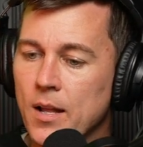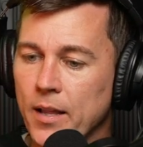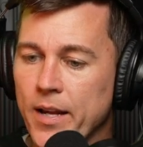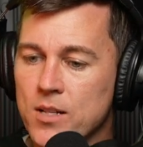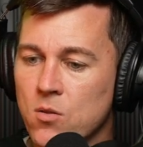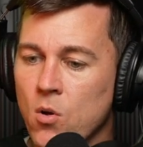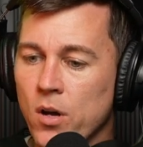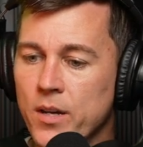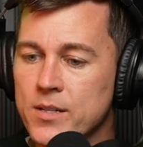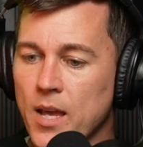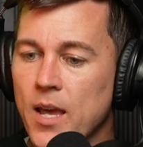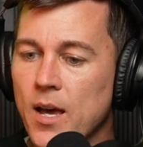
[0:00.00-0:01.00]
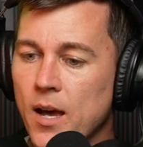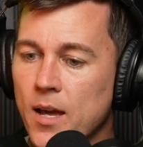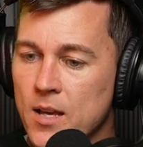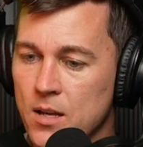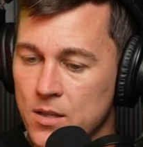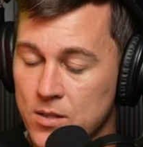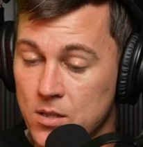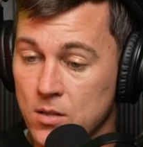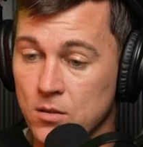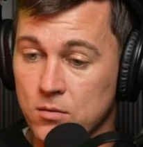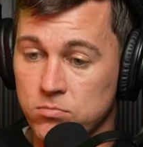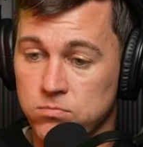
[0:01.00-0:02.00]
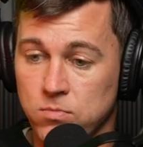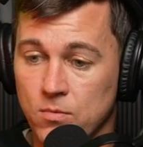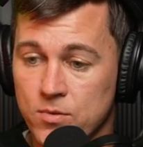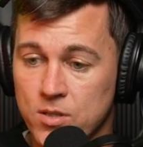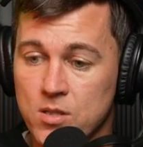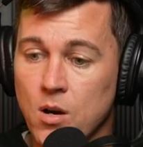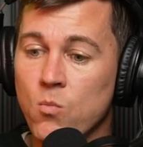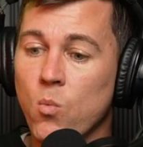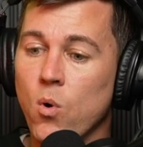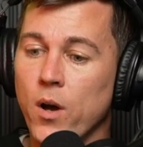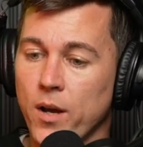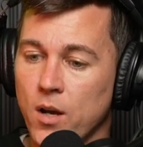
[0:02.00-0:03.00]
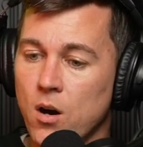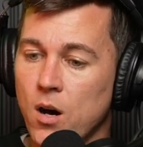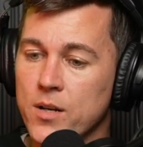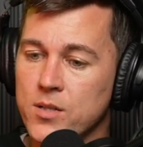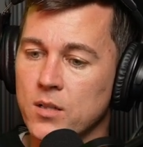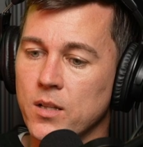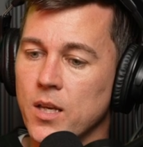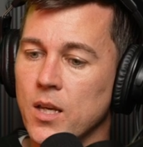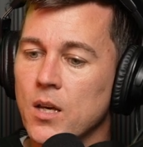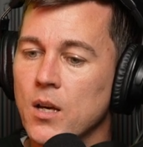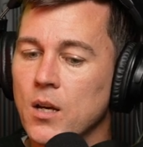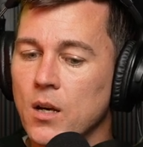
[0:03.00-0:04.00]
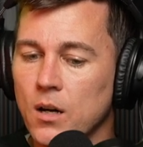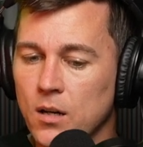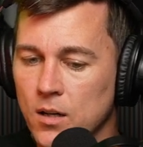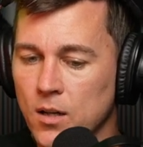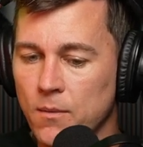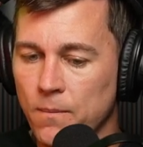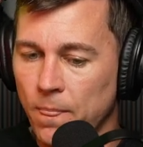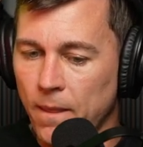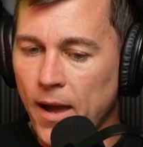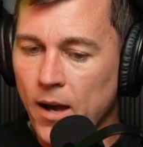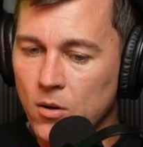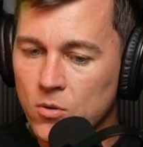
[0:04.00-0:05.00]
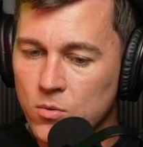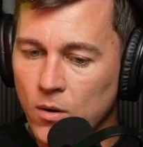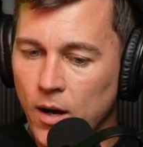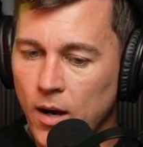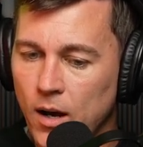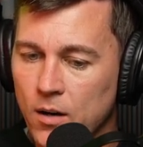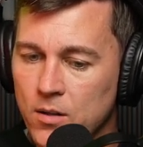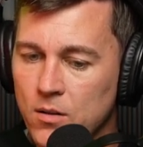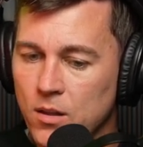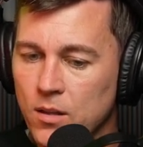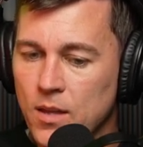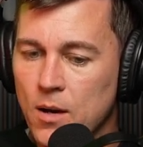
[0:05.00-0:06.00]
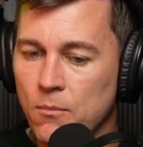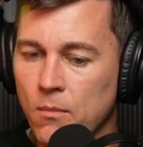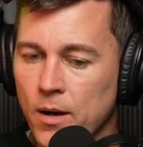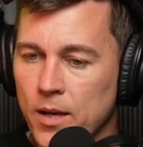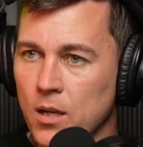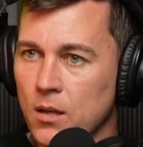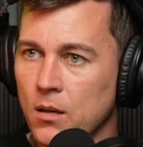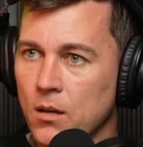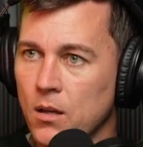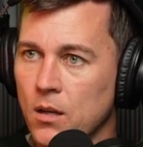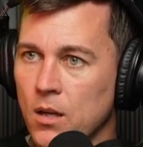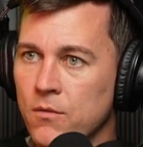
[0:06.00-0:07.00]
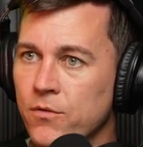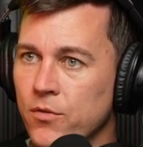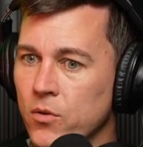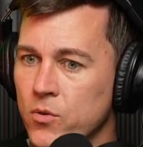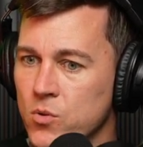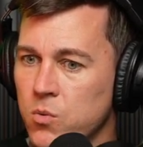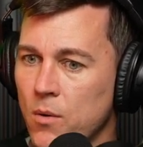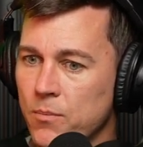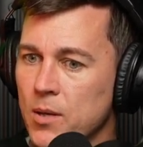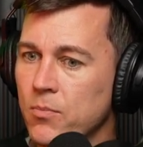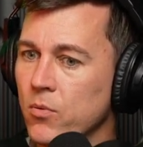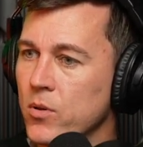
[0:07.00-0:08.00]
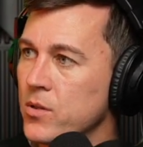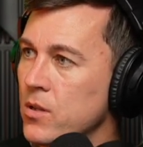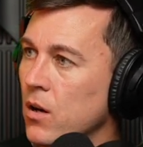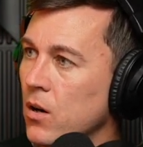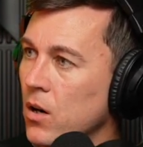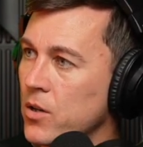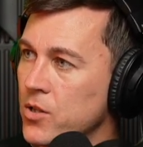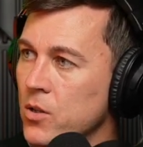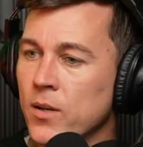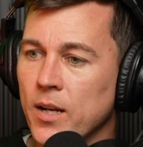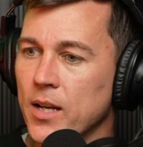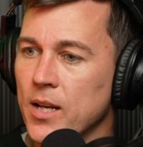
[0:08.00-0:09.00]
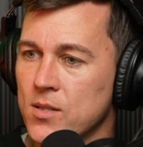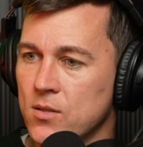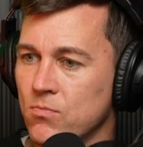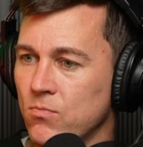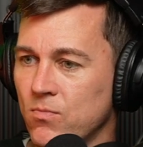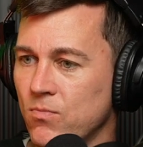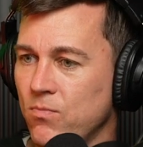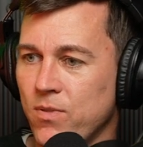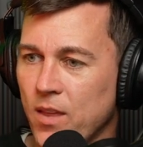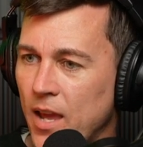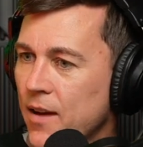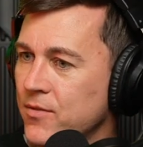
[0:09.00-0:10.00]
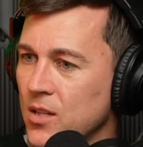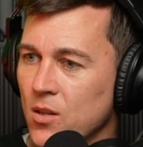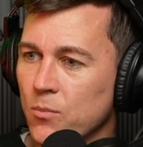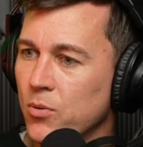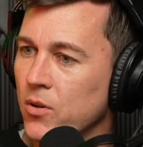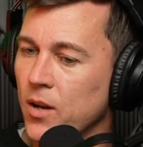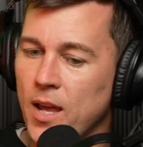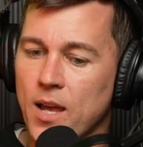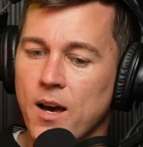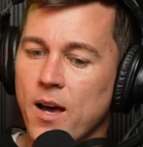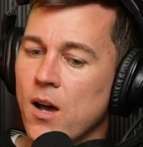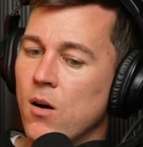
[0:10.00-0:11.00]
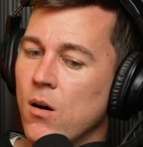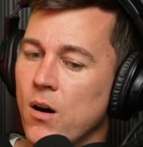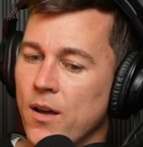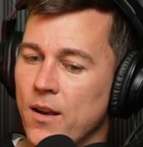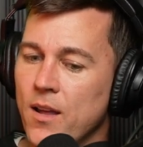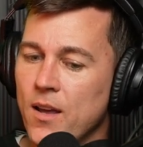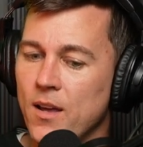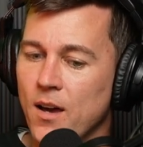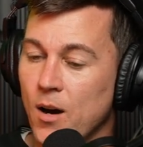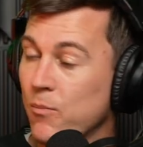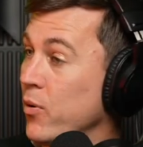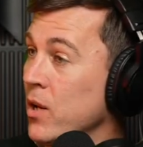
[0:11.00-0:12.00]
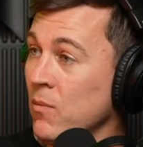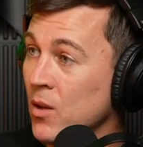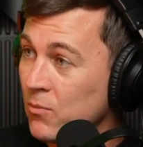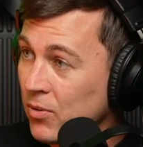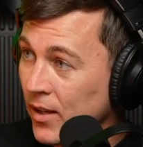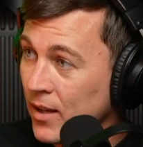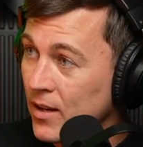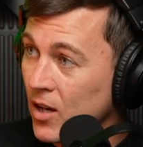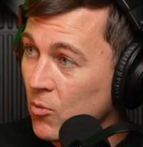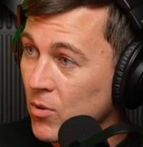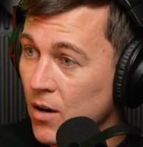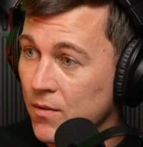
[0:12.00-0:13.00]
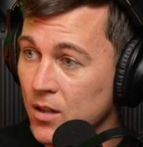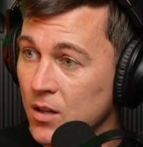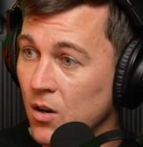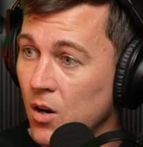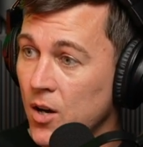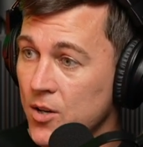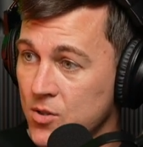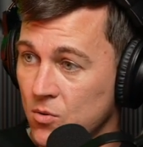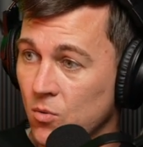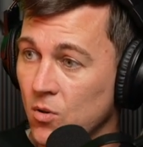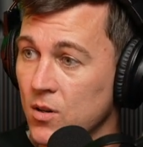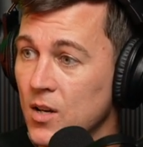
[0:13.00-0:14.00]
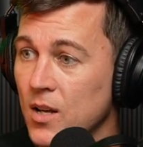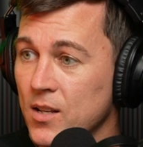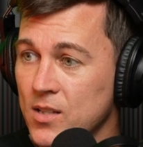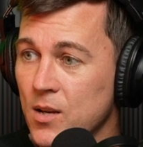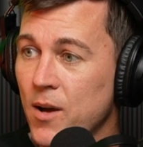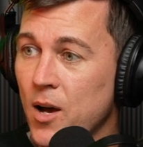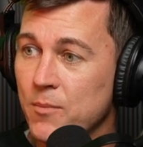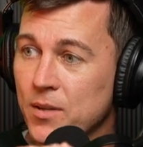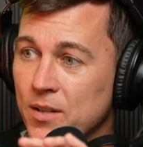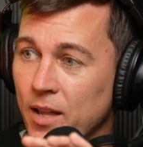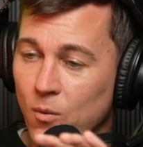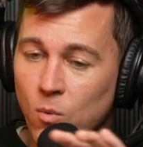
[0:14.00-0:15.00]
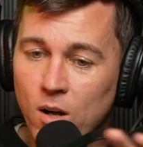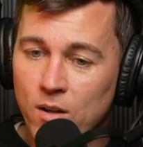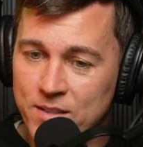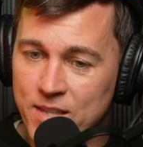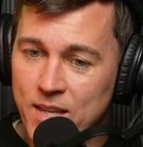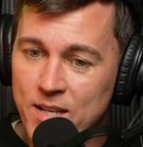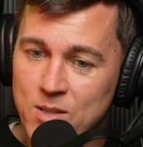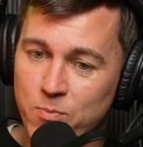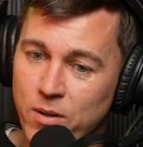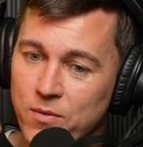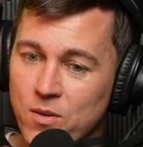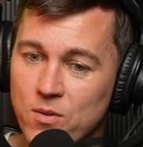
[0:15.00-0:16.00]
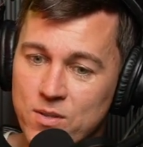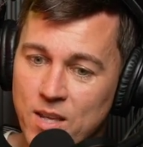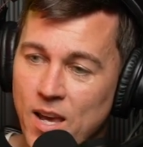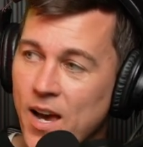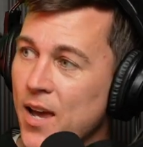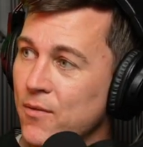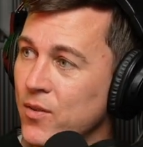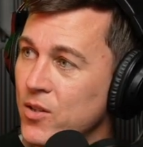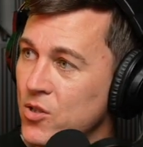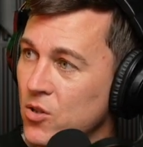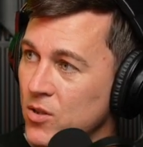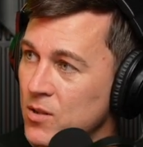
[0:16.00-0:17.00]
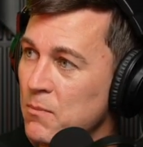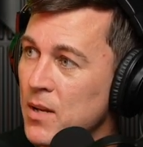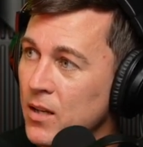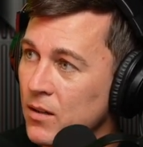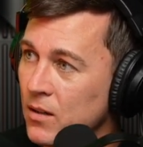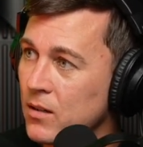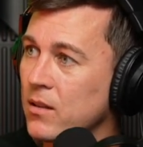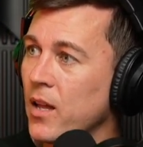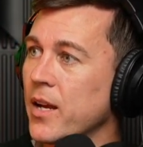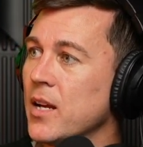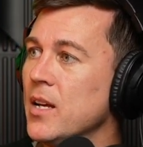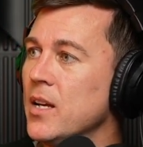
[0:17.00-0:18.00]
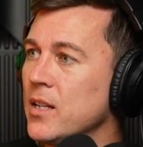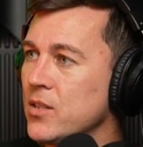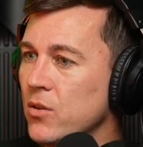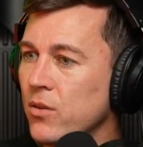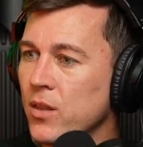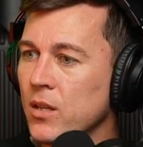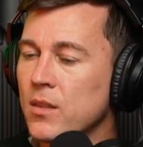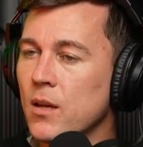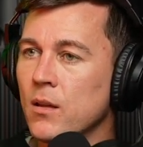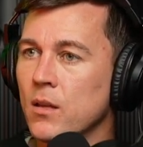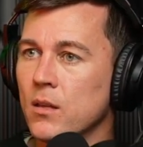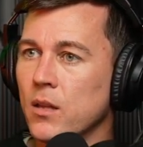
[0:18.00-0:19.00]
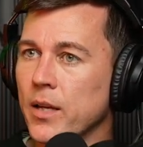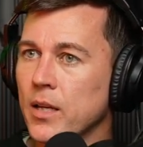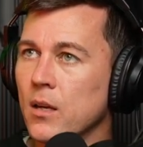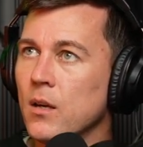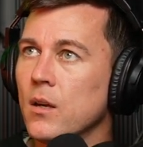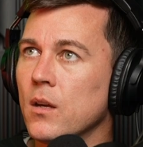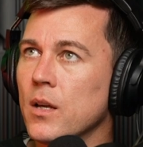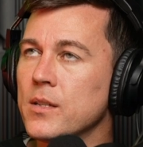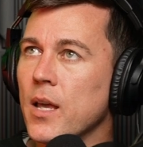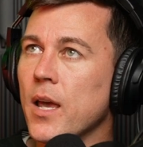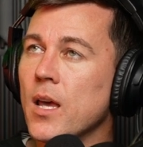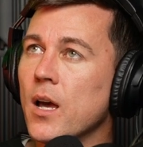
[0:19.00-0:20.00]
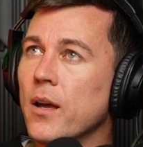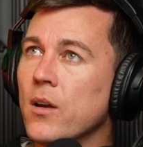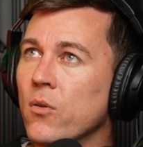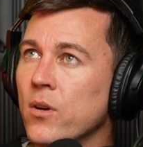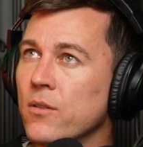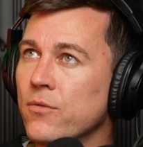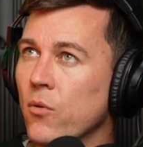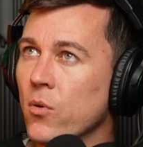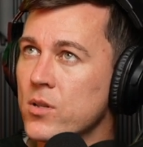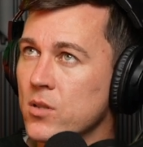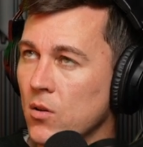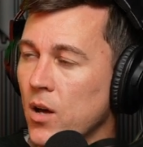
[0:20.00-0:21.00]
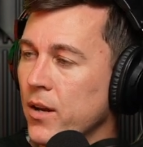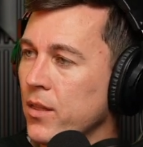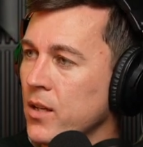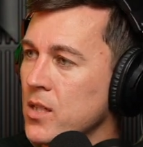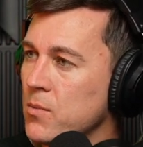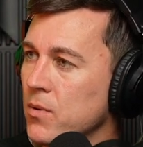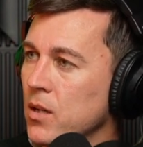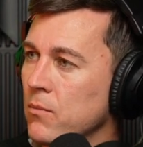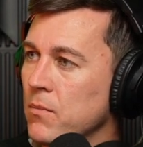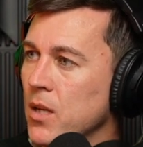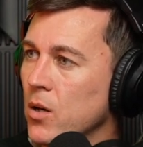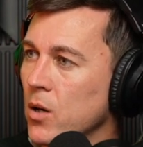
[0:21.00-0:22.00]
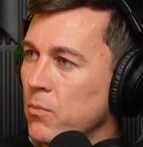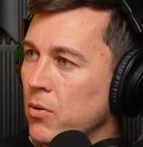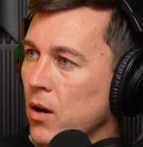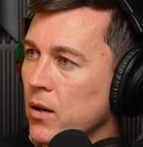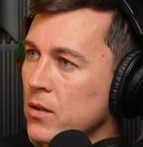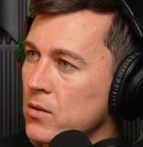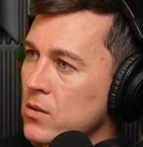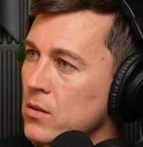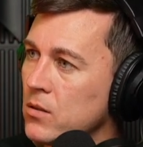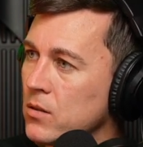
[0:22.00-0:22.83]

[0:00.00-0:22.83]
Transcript: Like as long as AI is still somewhat costly, um, how how do you think that might influence what people are are, are doing? I guess they have to either put AI on a premium plan to help cover the cost or somehow be like, well, it's this, but if you use the AI feature, it's metered. Like, do you think that like is AI going to force a lot of things to become metered products?